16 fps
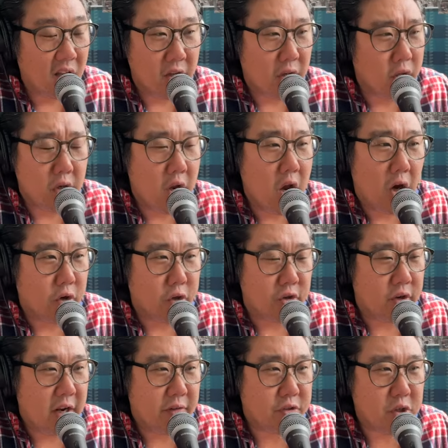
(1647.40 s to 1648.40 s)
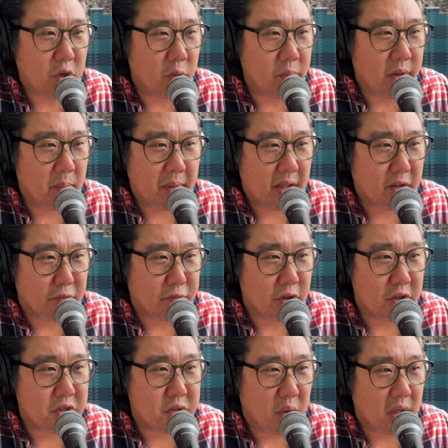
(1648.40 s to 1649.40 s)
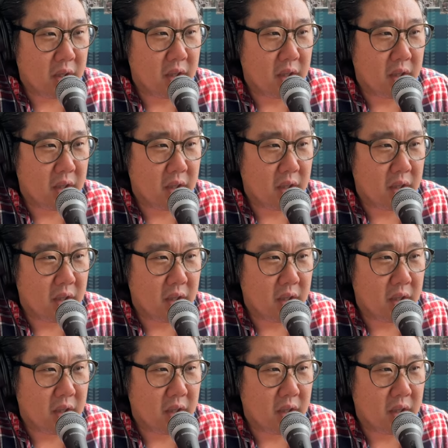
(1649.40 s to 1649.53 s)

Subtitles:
No, you never told me about the first one.